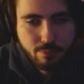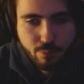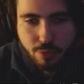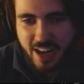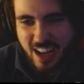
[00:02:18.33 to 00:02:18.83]

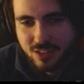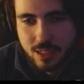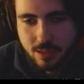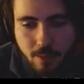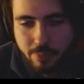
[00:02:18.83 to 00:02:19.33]
pronounce
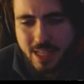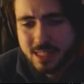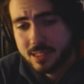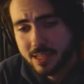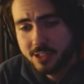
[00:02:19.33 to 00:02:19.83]
it. But that's
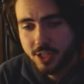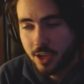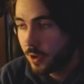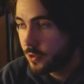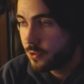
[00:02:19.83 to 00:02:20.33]
essentially
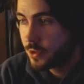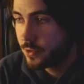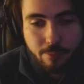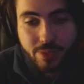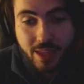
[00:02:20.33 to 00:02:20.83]
all you
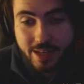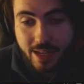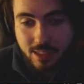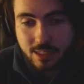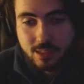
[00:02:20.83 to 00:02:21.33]
do. The
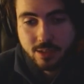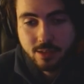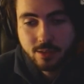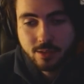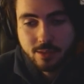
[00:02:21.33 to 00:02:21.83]
next
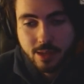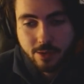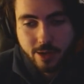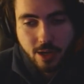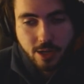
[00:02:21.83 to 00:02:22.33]
thing
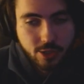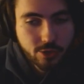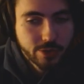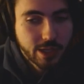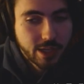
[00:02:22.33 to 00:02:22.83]
we're going to
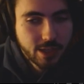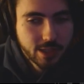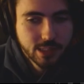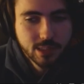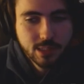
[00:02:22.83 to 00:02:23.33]
do
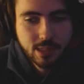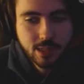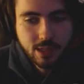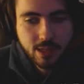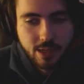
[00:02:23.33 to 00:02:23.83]
is
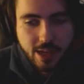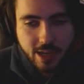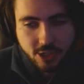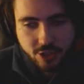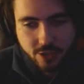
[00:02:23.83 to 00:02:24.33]

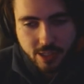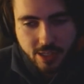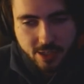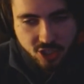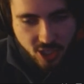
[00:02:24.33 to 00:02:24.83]
actually
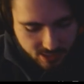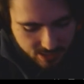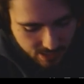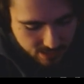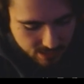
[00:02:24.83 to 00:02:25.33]
adjust
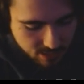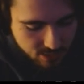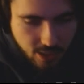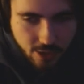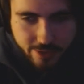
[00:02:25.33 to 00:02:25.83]
it
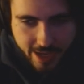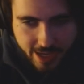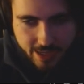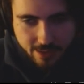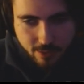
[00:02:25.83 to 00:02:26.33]
so
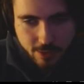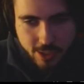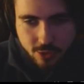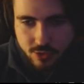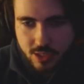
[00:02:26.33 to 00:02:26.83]
that we
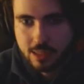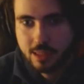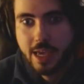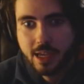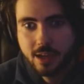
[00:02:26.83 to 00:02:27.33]
use it
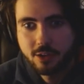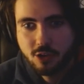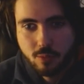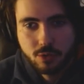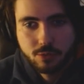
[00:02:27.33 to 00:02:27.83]
like a
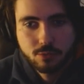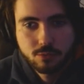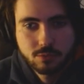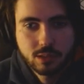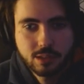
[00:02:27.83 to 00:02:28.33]
normal
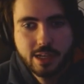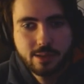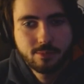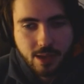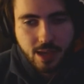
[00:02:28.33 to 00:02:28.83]
delay.
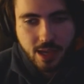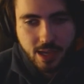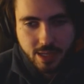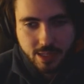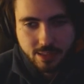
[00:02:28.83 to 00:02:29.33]

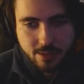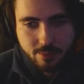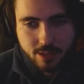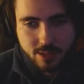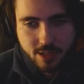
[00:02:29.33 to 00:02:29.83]
And I'm
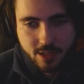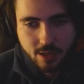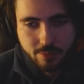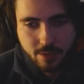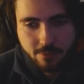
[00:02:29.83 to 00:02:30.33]
going to turn
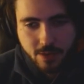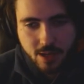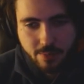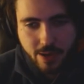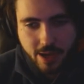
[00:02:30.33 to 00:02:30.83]
up the
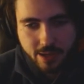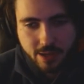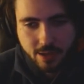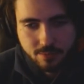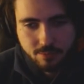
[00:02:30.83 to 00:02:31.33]
feedback,
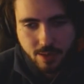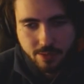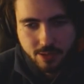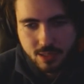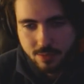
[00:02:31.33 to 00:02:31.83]
maybe
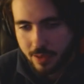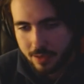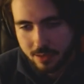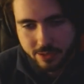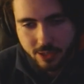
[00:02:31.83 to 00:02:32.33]
just
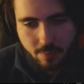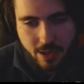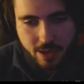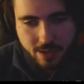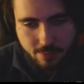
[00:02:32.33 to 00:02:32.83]
like a little
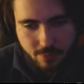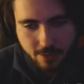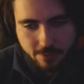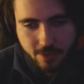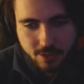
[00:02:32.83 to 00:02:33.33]
bit. I'm going to
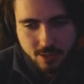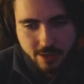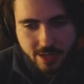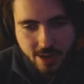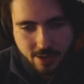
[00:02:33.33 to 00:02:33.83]
filter
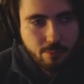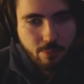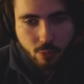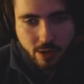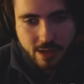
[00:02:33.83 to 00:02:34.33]
it out,
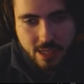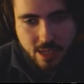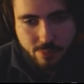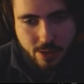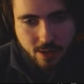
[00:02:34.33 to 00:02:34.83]
but we're going to
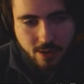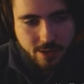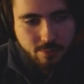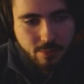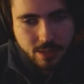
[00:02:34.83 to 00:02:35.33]
keep it
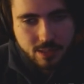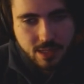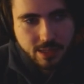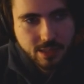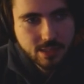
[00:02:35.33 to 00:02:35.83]
on
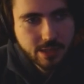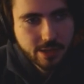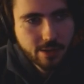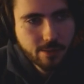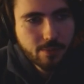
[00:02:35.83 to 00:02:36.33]
milliseconds
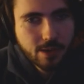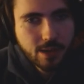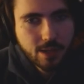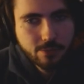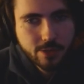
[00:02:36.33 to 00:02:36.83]
here.
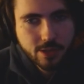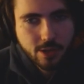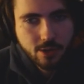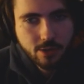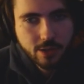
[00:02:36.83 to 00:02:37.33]
And if we
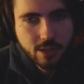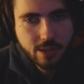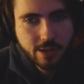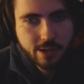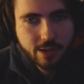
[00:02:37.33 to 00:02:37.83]
go
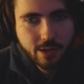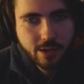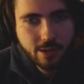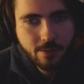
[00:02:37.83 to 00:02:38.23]
here,